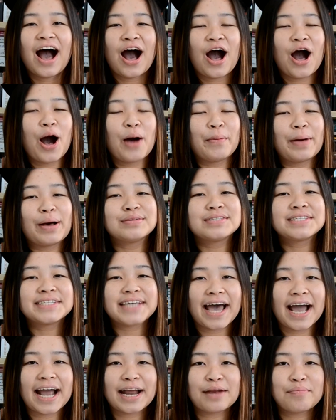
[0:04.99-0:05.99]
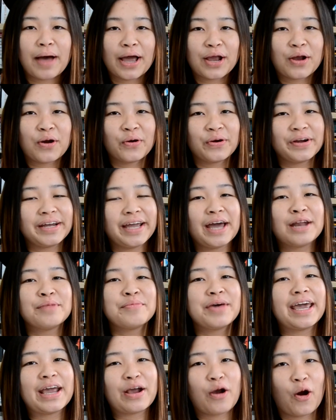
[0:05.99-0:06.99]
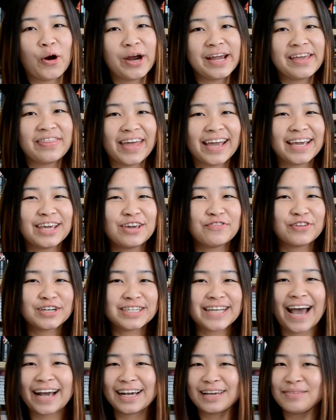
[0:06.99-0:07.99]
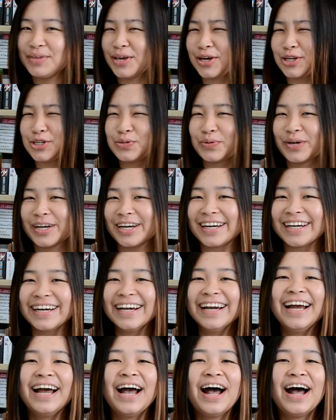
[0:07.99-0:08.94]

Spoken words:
I was tagged by Corey Anime. Corey, thank you for tagging me on Twitter.